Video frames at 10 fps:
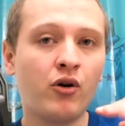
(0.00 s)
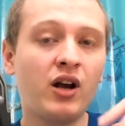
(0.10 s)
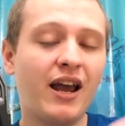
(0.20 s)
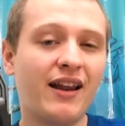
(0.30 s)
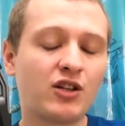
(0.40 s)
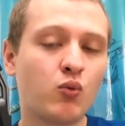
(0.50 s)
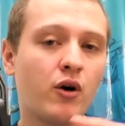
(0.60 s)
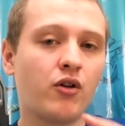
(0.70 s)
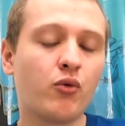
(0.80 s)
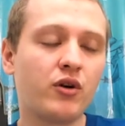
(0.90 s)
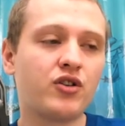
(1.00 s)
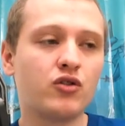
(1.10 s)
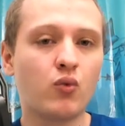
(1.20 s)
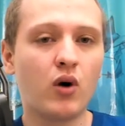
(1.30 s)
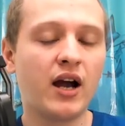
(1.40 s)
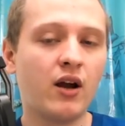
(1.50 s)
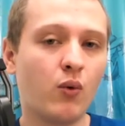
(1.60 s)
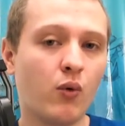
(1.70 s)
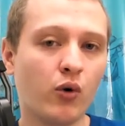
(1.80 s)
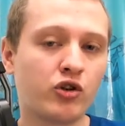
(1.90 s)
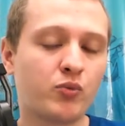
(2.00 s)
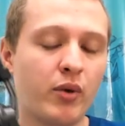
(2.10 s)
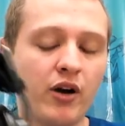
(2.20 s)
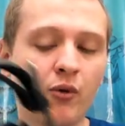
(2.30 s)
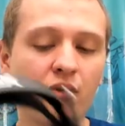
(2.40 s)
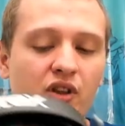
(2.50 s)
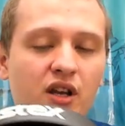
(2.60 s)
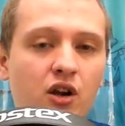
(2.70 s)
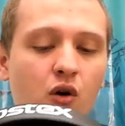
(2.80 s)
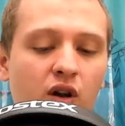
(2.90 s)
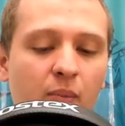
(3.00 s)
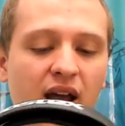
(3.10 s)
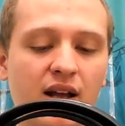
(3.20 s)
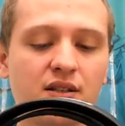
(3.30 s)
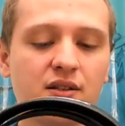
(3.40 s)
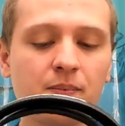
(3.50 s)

and that's one of the reasons why it works better with the Dekoni pads.